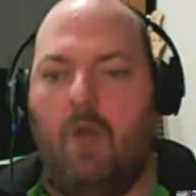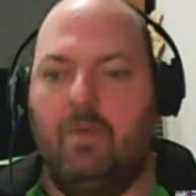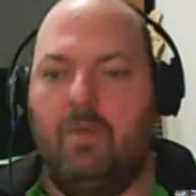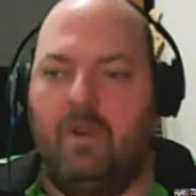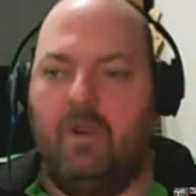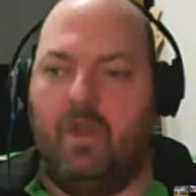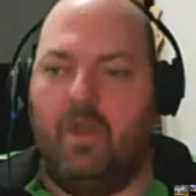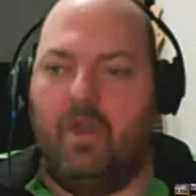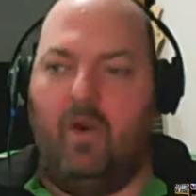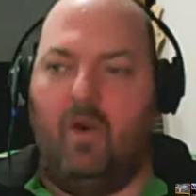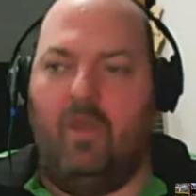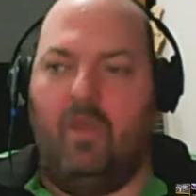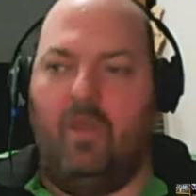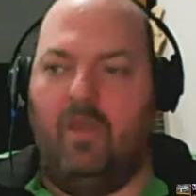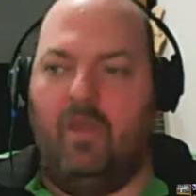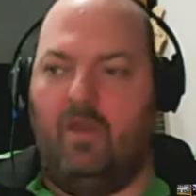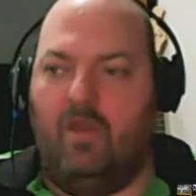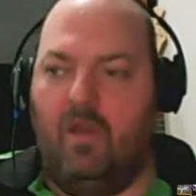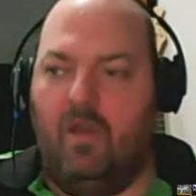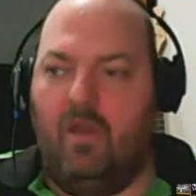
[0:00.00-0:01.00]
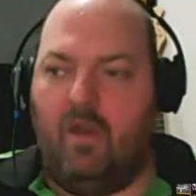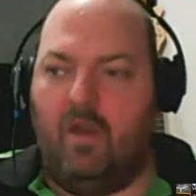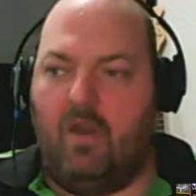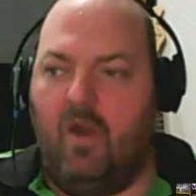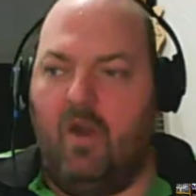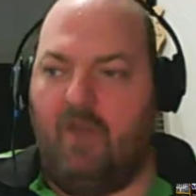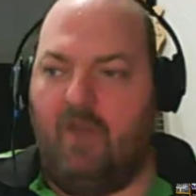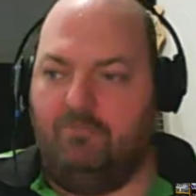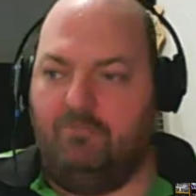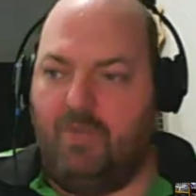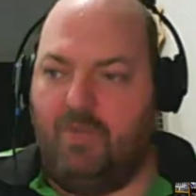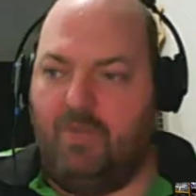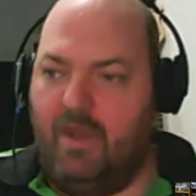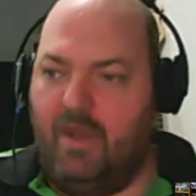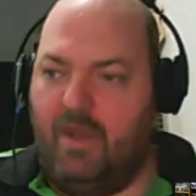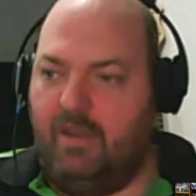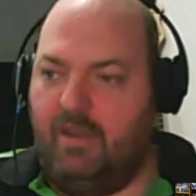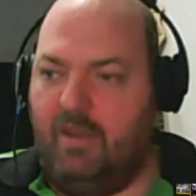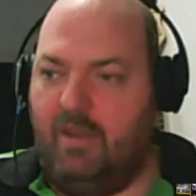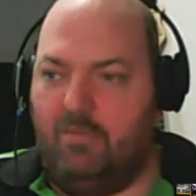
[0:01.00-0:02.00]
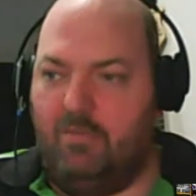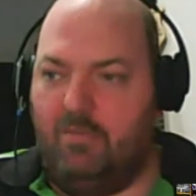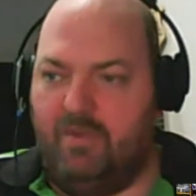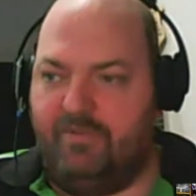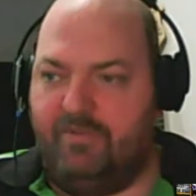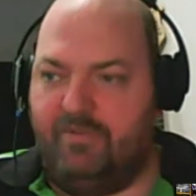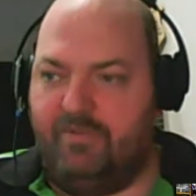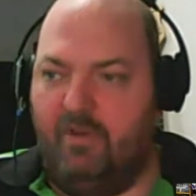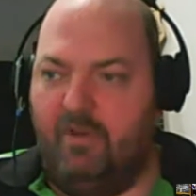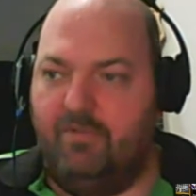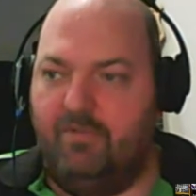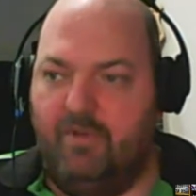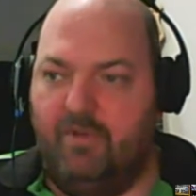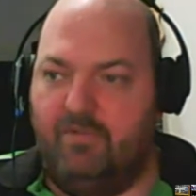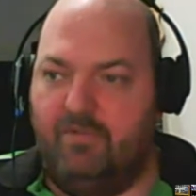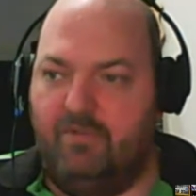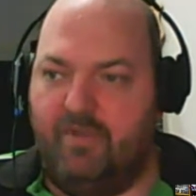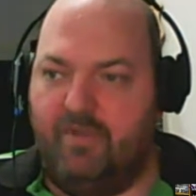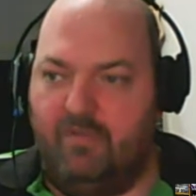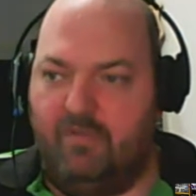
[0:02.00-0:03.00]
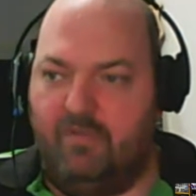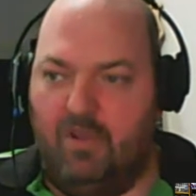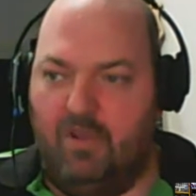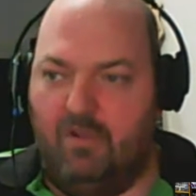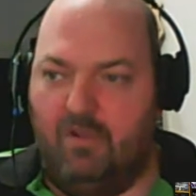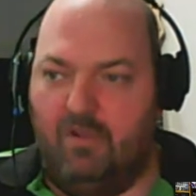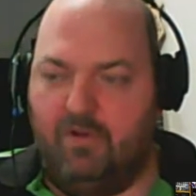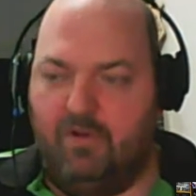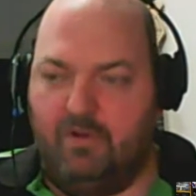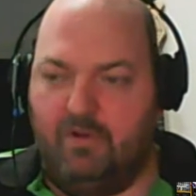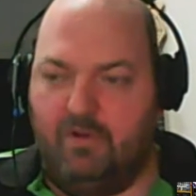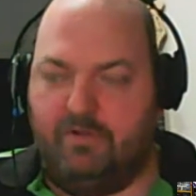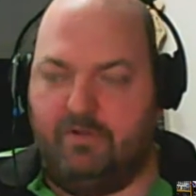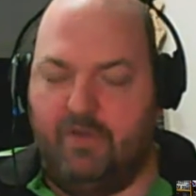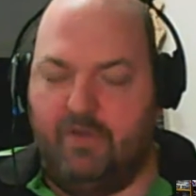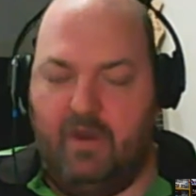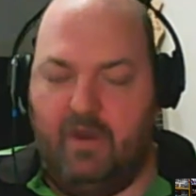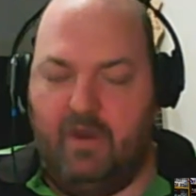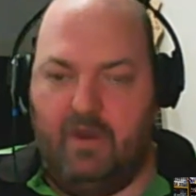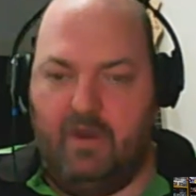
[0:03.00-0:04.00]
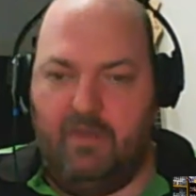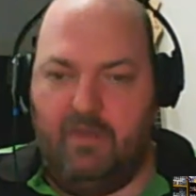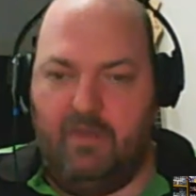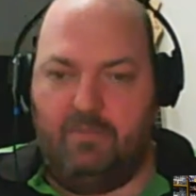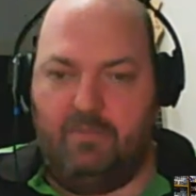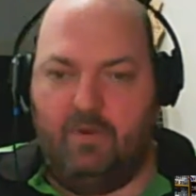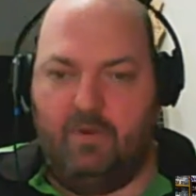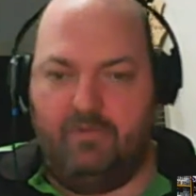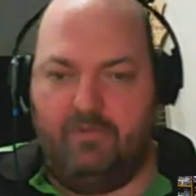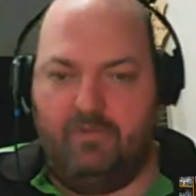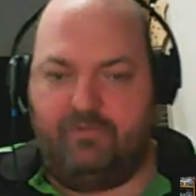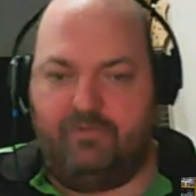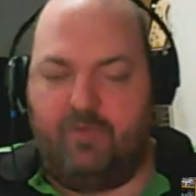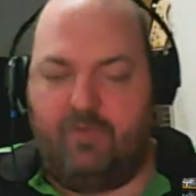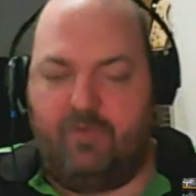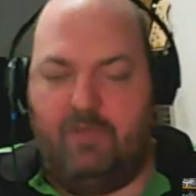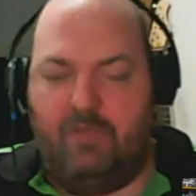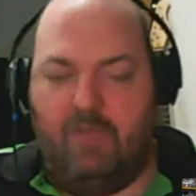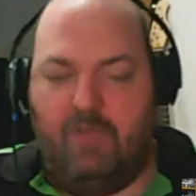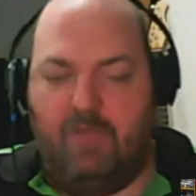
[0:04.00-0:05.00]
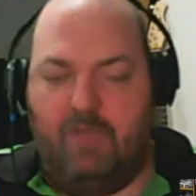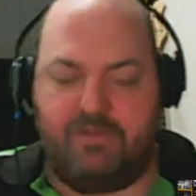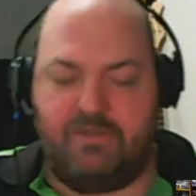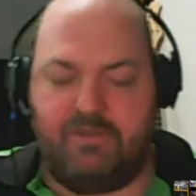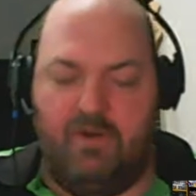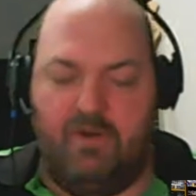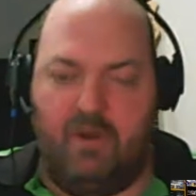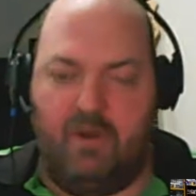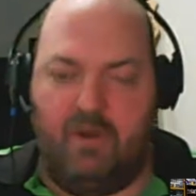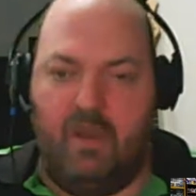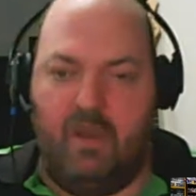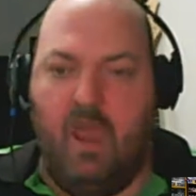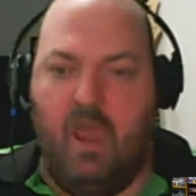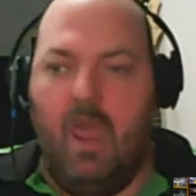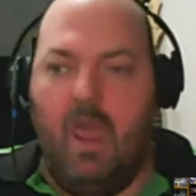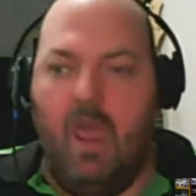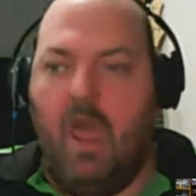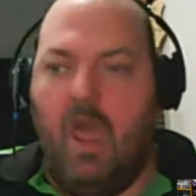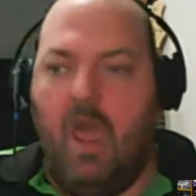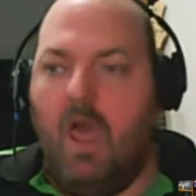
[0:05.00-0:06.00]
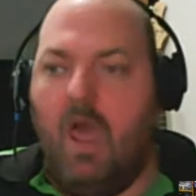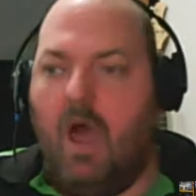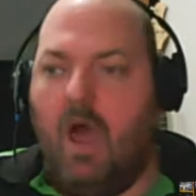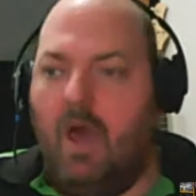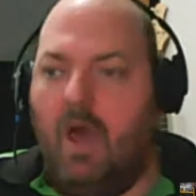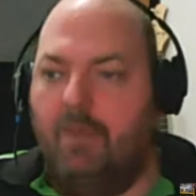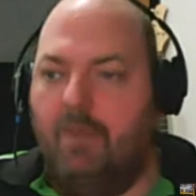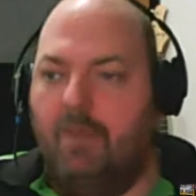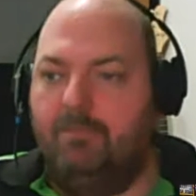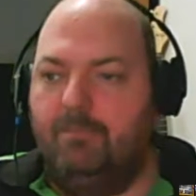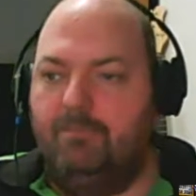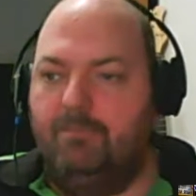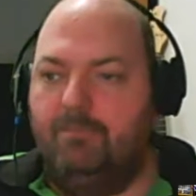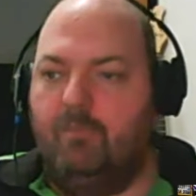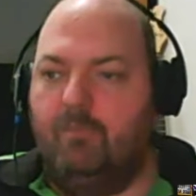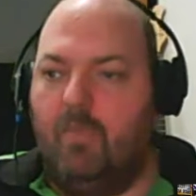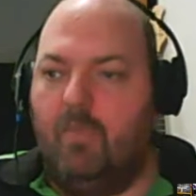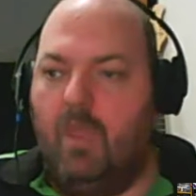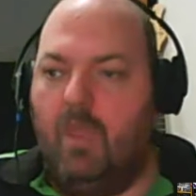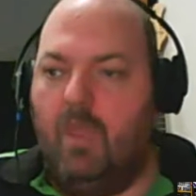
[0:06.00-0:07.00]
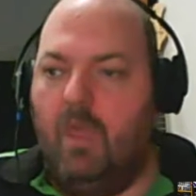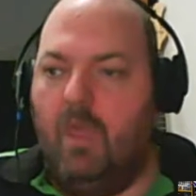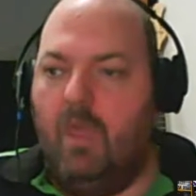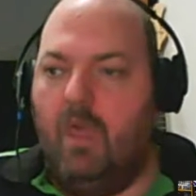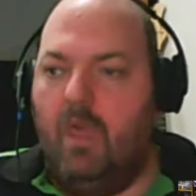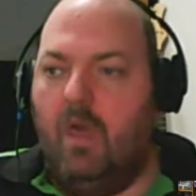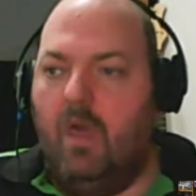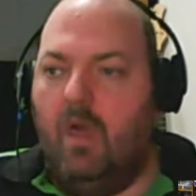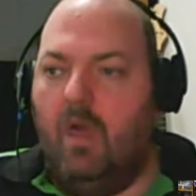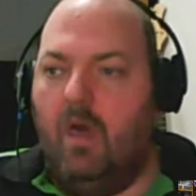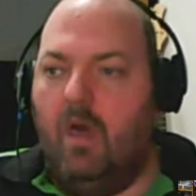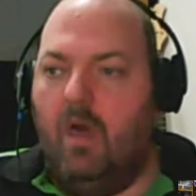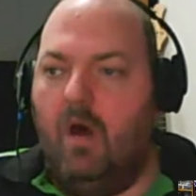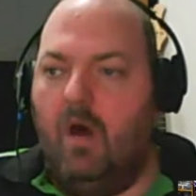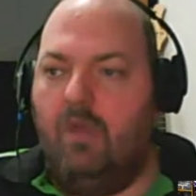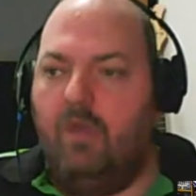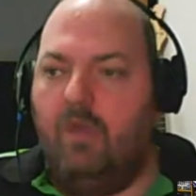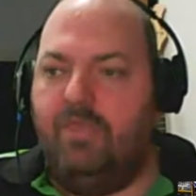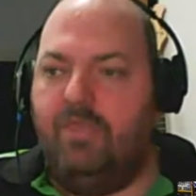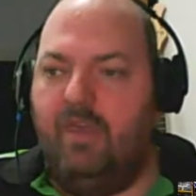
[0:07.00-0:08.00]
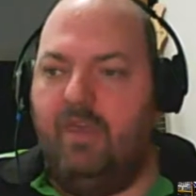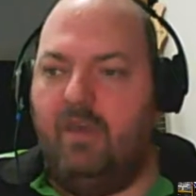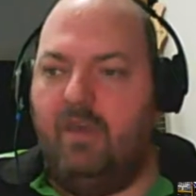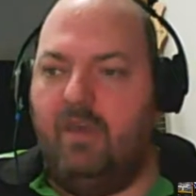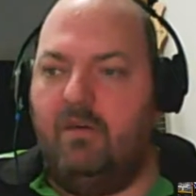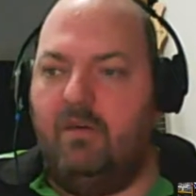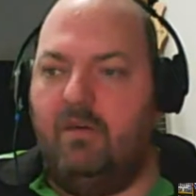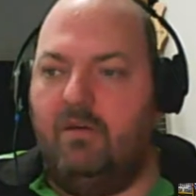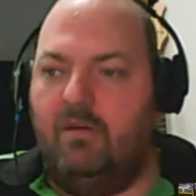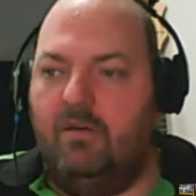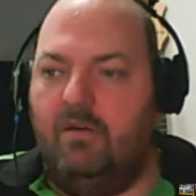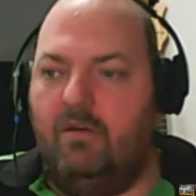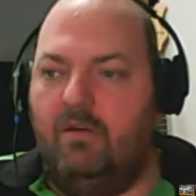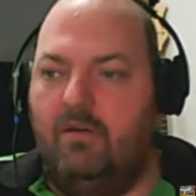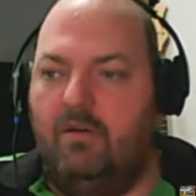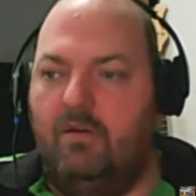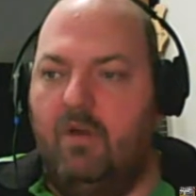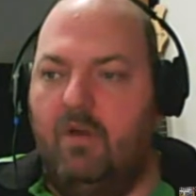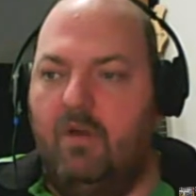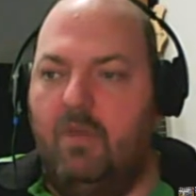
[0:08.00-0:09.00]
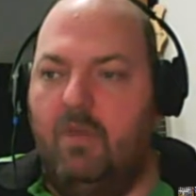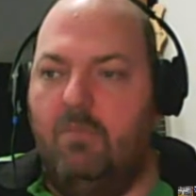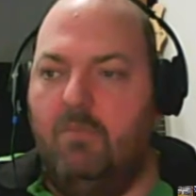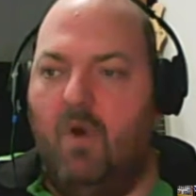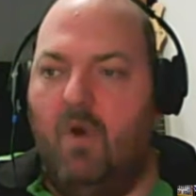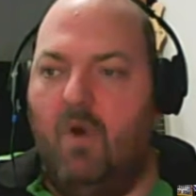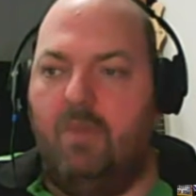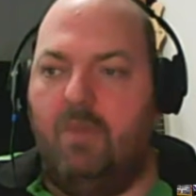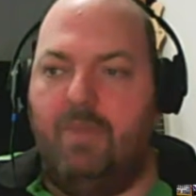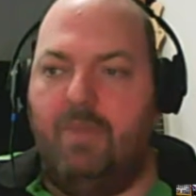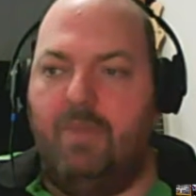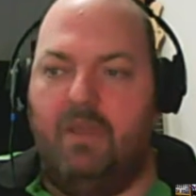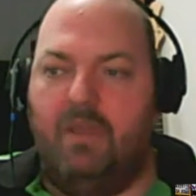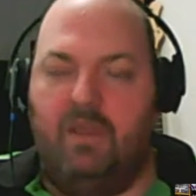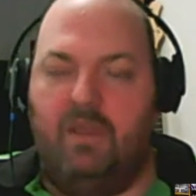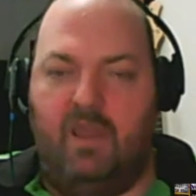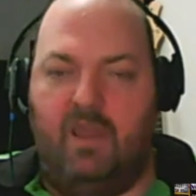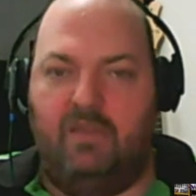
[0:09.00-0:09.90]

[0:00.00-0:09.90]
to go out there. Like, I haven't played it yet myself. I was having a look at Paul's stream last night. I think, in my opinion,